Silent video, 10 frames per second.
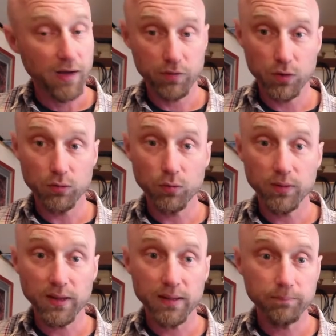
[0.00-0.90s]
Have a go at
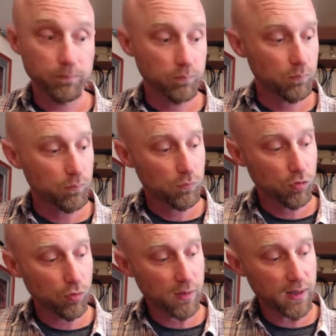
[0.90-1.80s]
doing that.
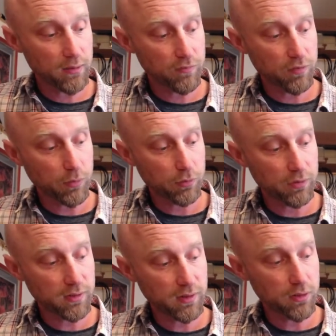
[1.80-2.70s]
So again, if I'm on
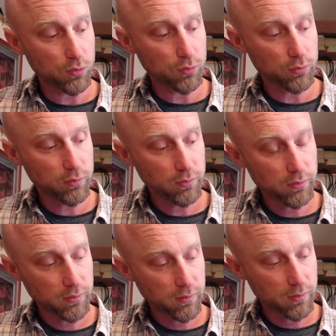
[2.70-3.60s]
a D chord,
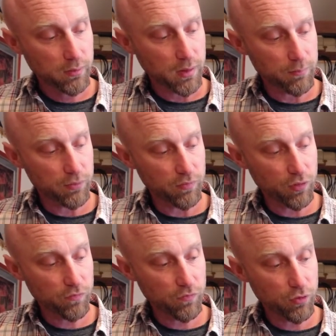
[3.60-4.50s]
I move
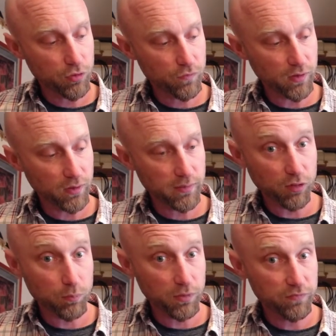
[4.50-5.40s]
this 1st finger,
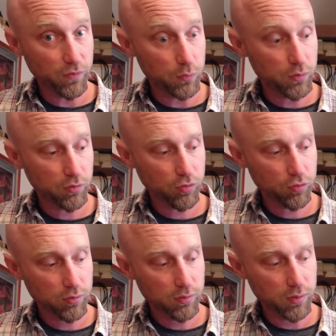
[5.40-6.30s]
that's my
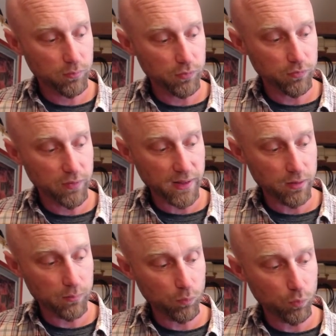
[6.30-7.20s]
focus. I move that
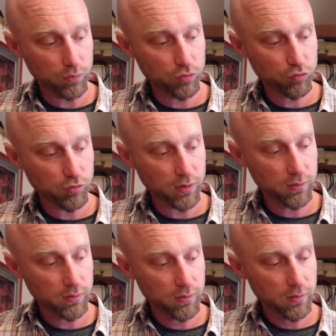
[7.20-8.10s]
up 1 string,
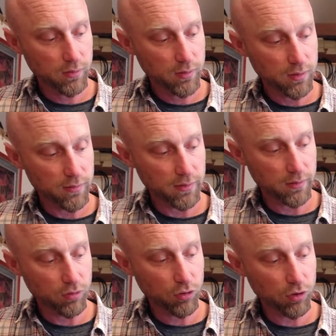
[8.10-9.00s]
and then
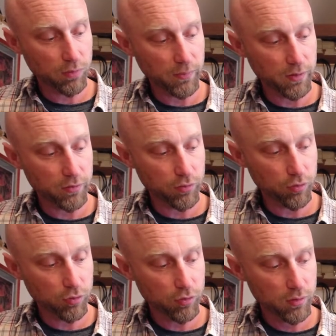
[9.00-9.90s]
I can tuck my
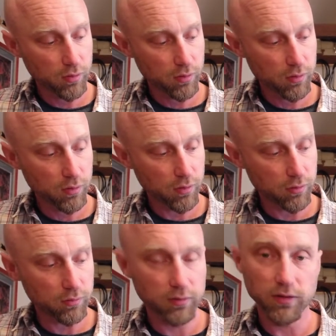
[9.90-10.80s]
others
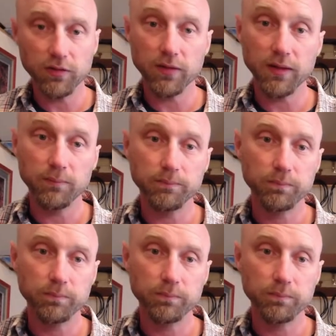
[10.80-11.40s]
underneath it.